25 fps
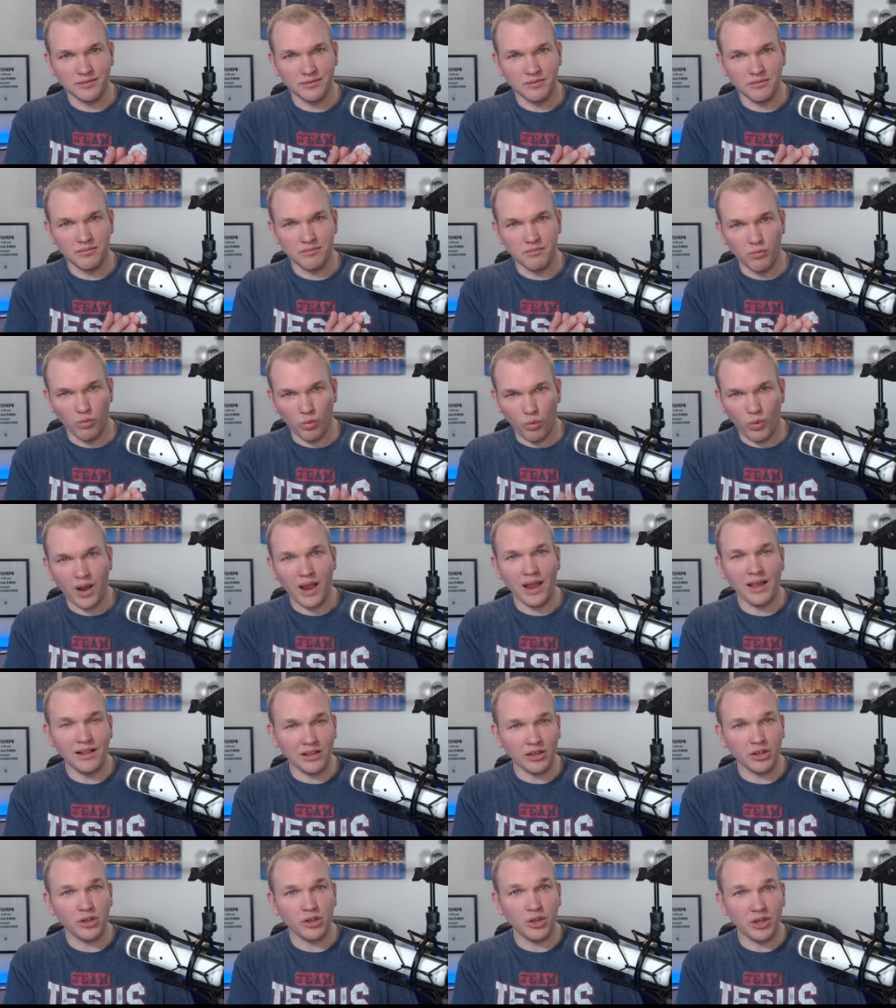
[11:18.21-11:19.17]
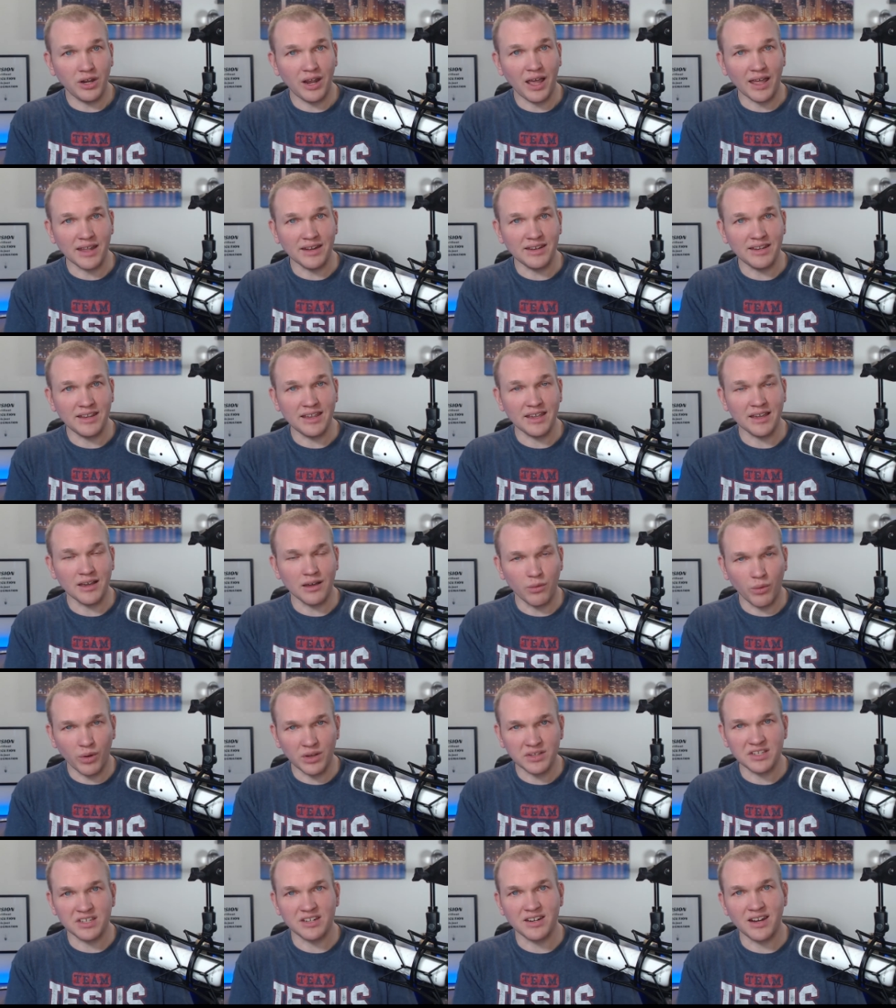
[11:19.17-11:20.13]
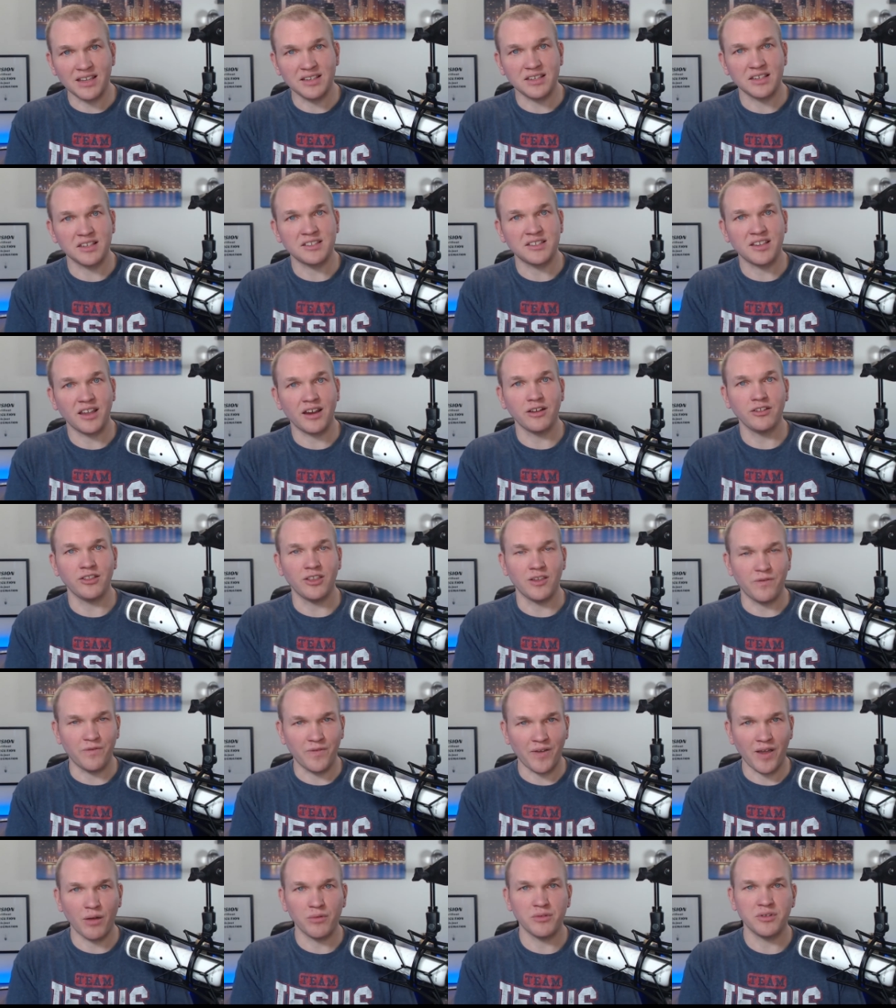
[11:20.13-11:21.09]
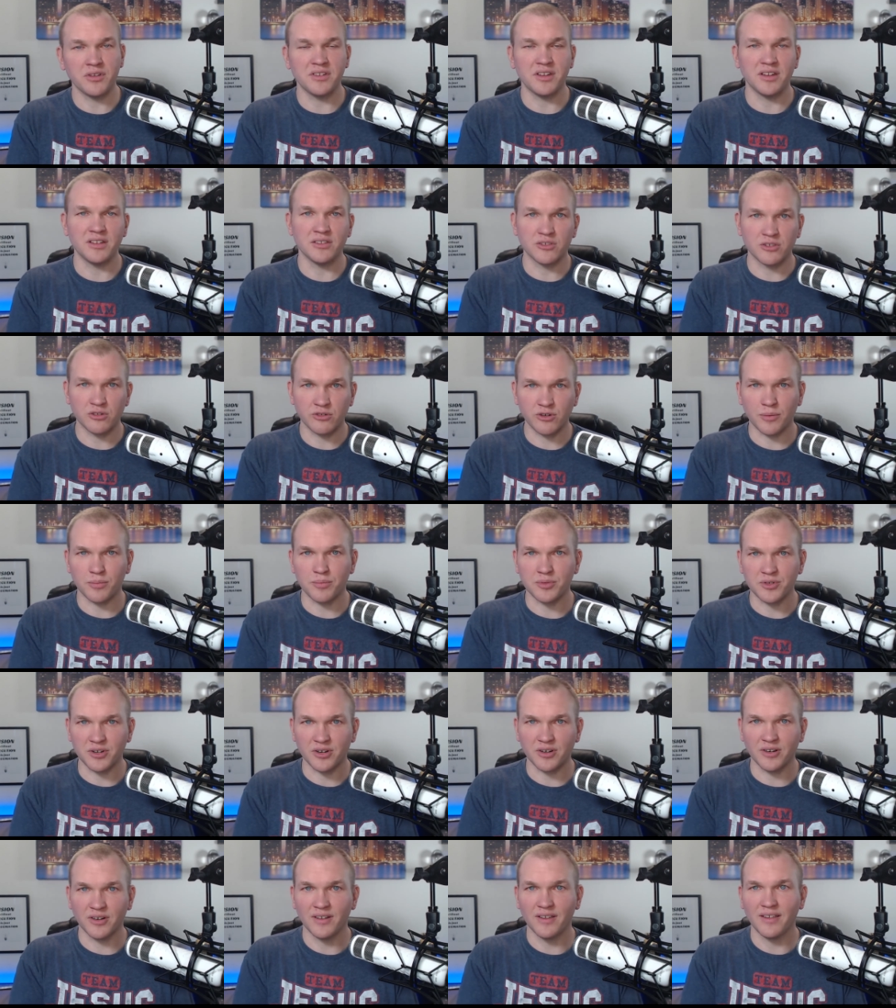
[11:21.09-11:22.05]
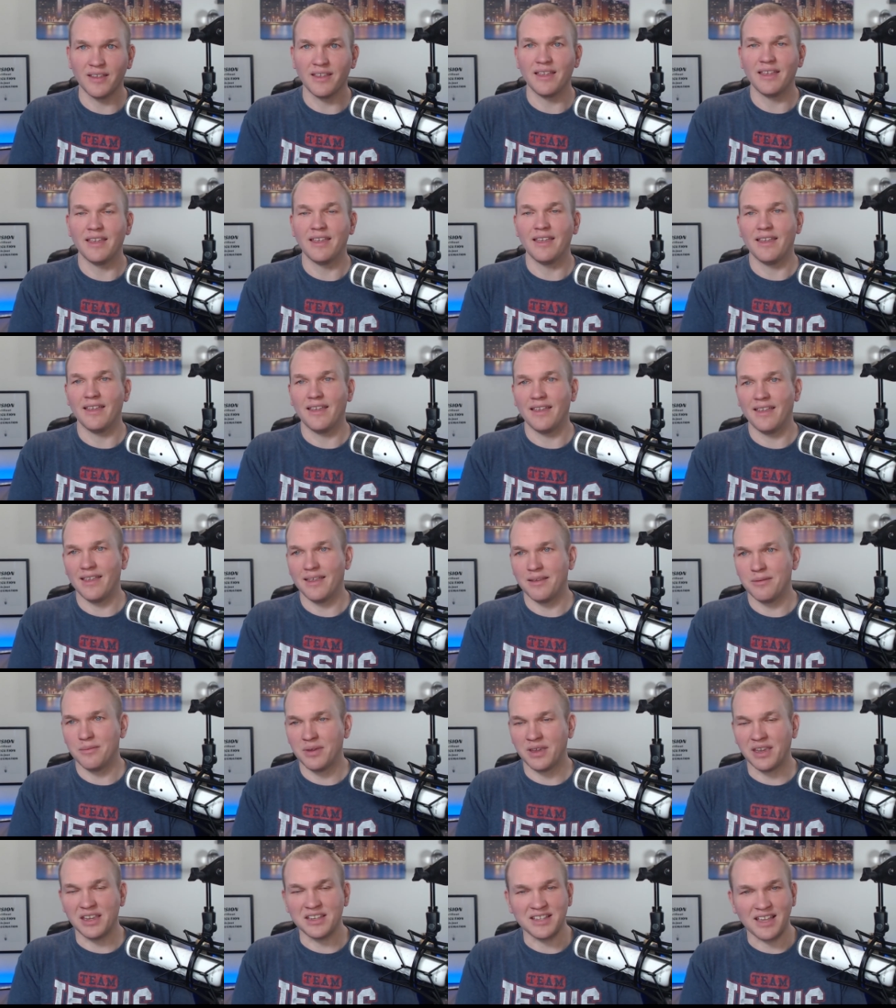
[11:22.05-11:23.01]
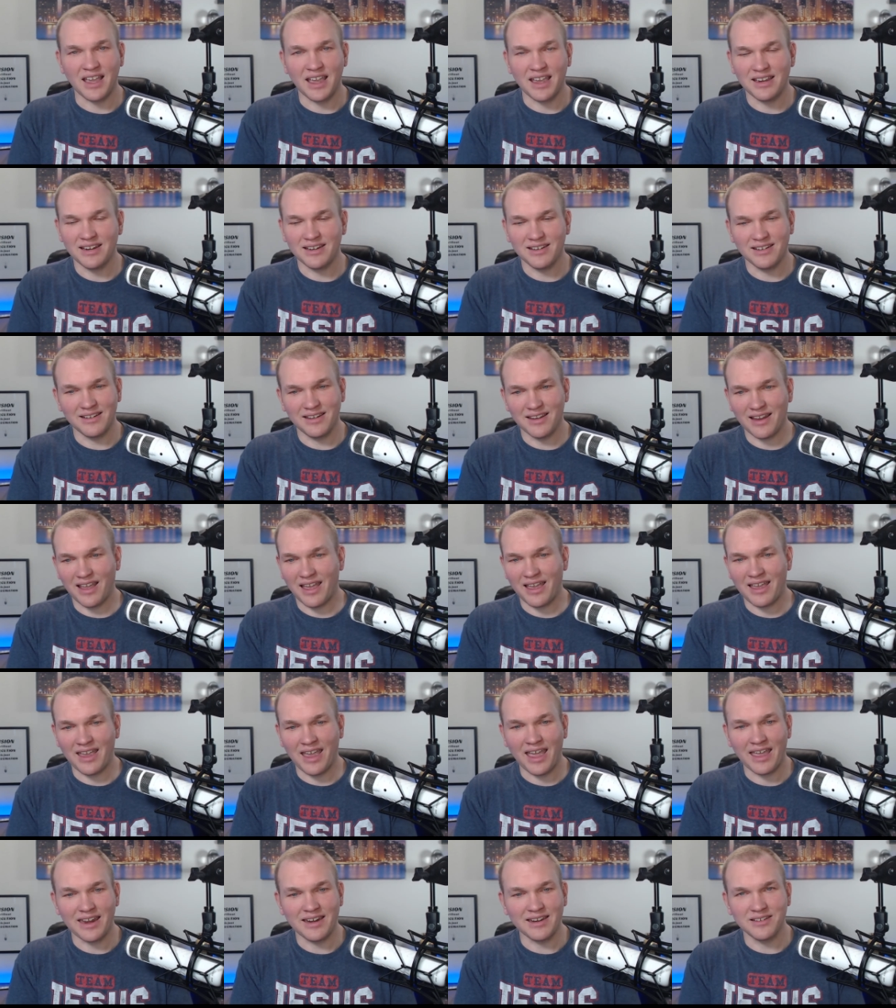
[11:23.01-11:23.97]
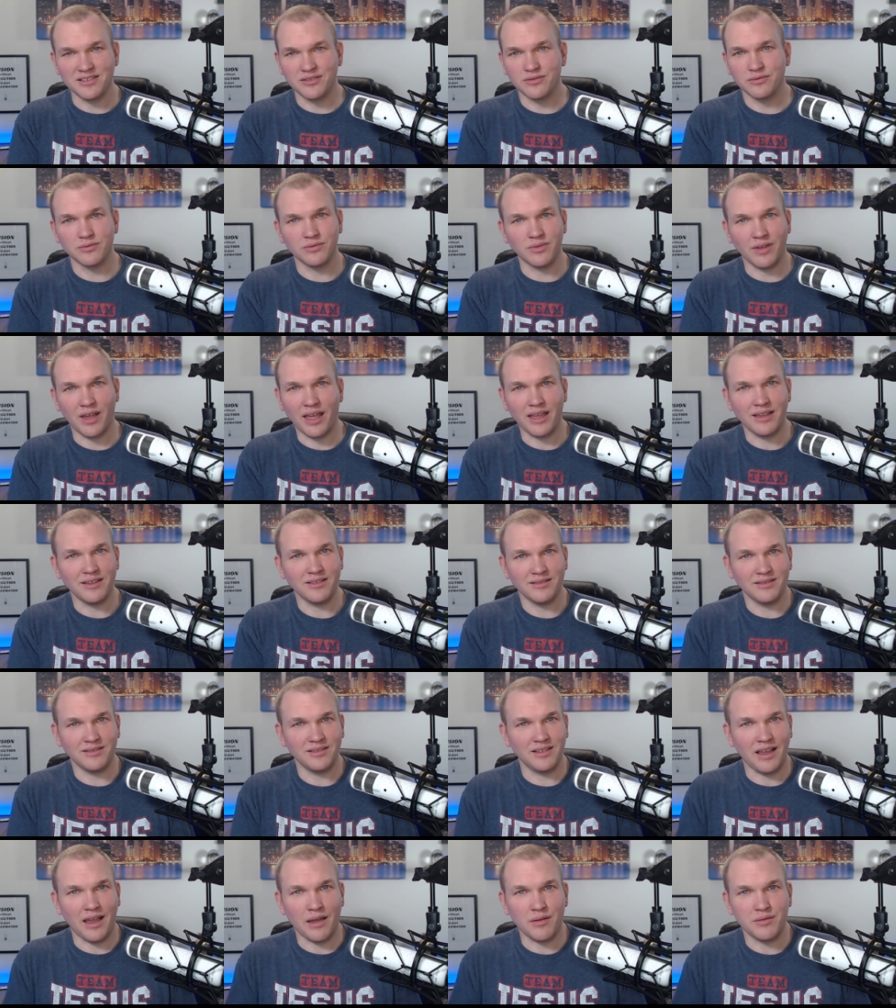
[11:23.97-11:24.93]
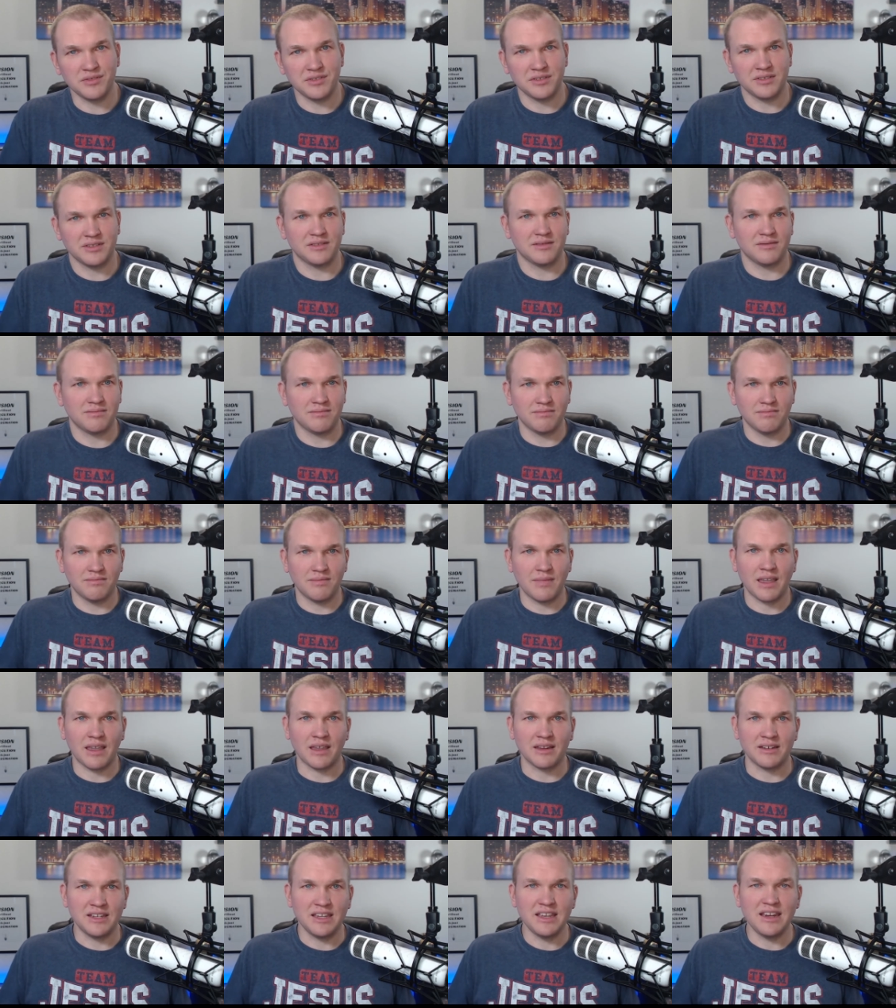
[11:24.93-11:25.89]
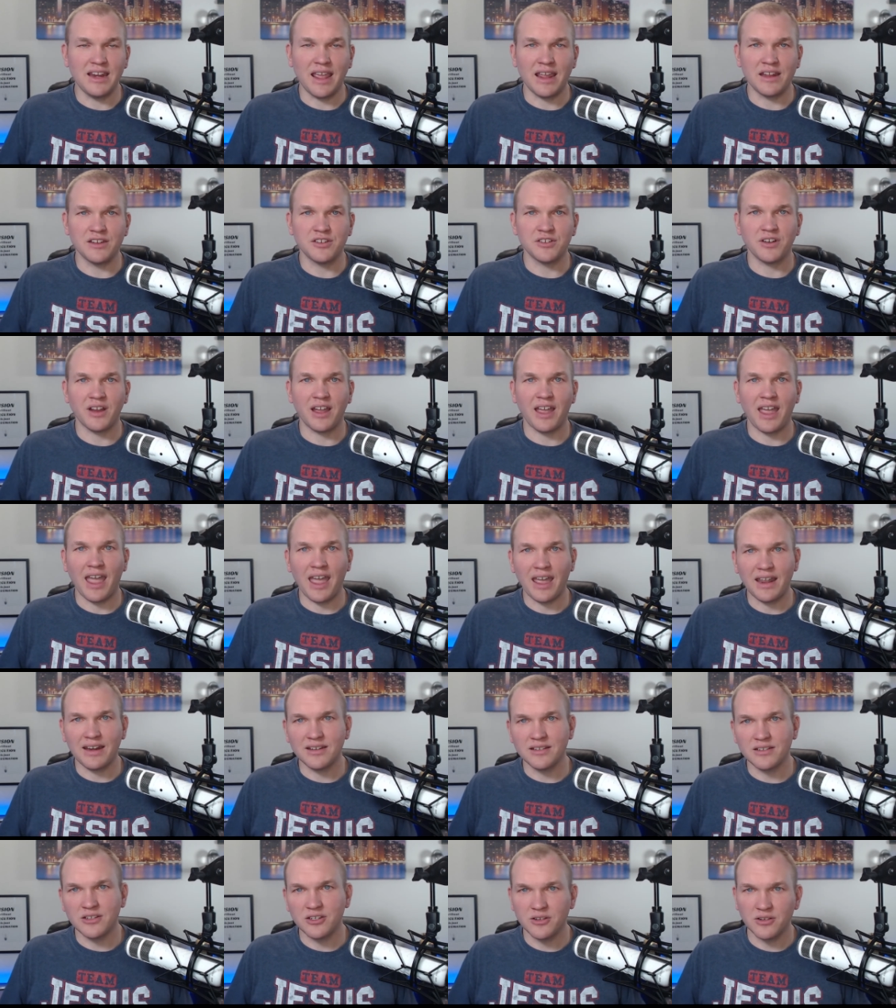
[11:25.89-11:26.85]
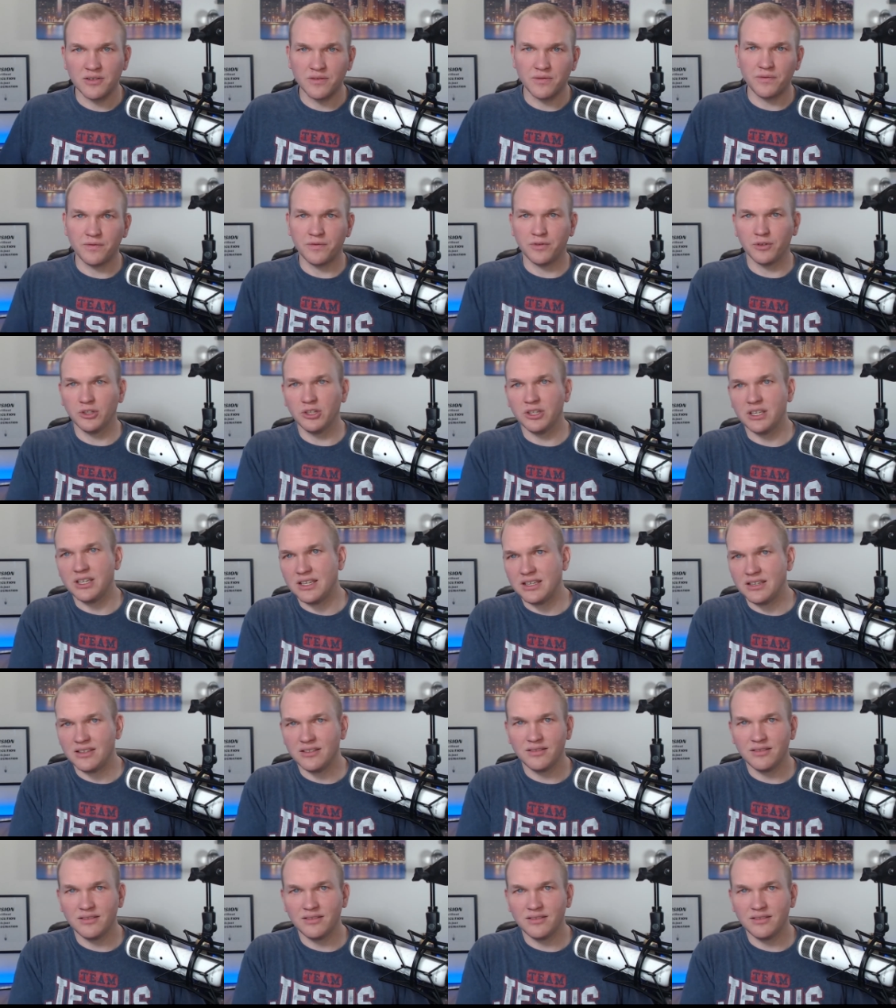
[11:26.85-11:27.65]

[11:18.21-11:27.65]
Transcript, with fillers: while a good idea, wasn't necessarily founded in Scripture, because I was like a teenager. I hadn't fully,